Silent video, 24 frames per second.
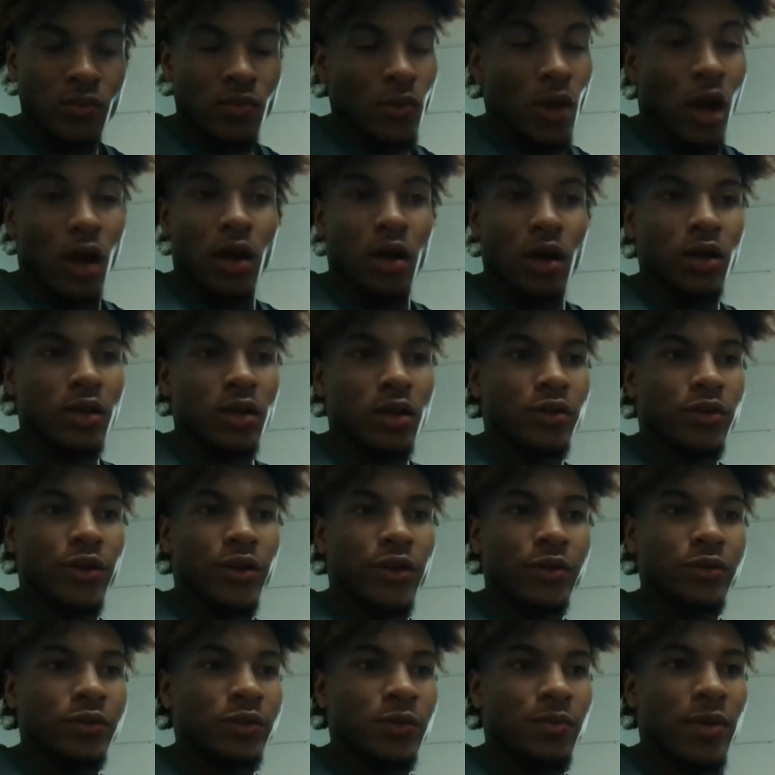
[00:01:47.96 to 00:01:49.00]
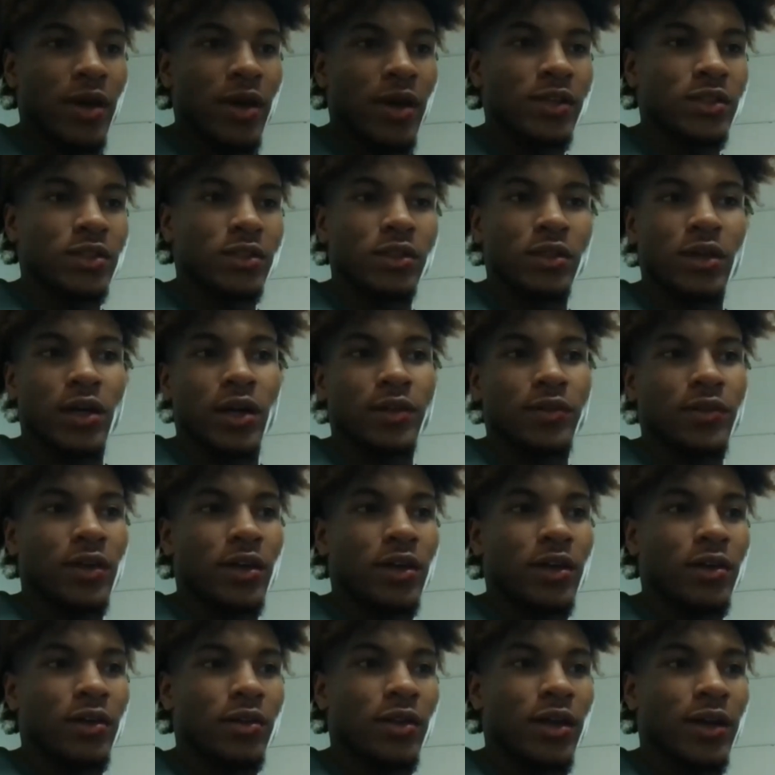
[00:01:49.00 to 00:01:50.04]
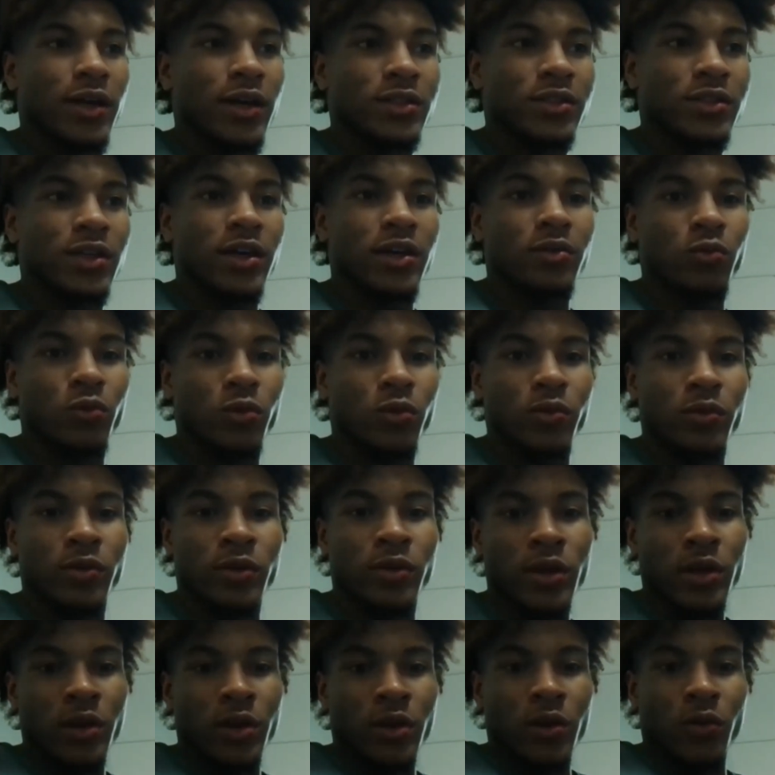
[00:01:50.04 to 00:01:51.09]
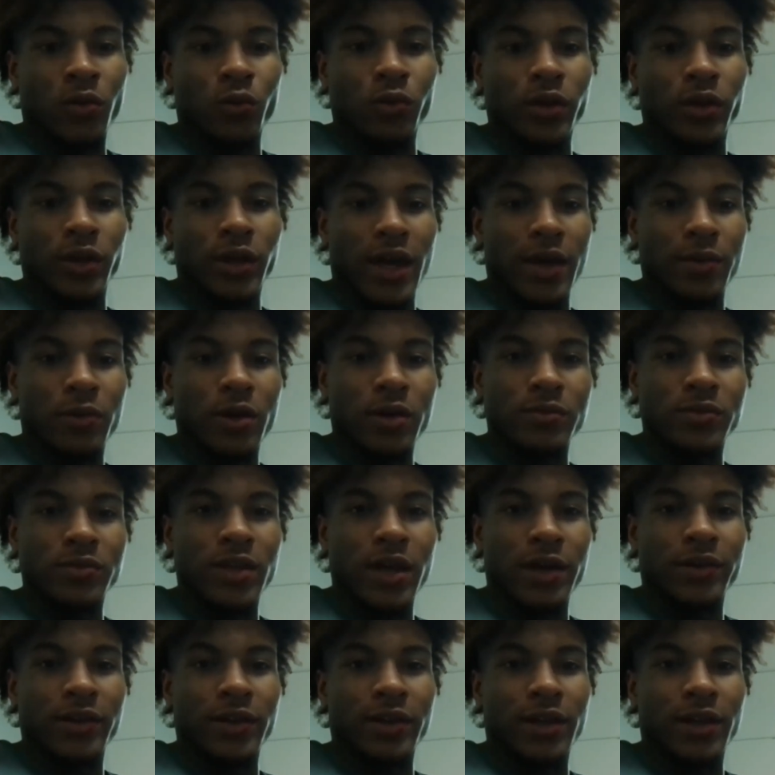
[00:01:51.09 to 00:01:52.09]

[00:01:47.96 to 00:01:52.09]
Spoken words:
You know, it's amazing. I think, like I said, when the game comes down to